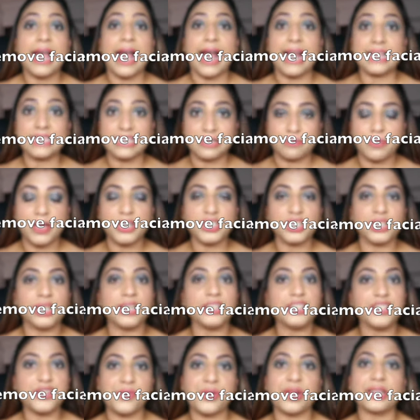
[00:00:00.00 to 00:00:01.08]
And especially
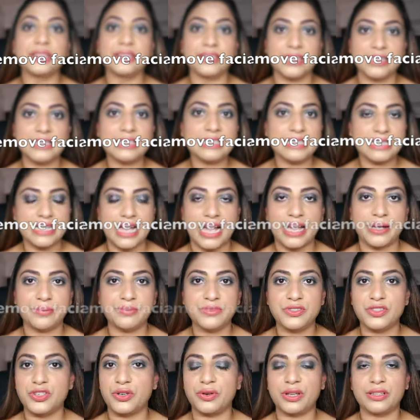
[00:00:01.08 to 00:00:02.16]
during these
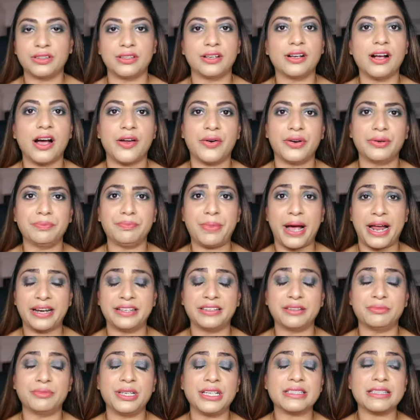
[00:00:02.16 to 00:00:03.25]
times, during the current
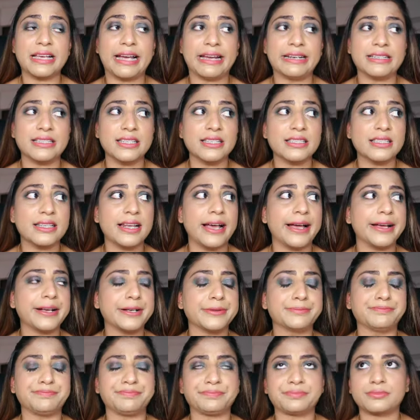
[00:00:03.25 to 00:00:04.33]
pandemics, it is like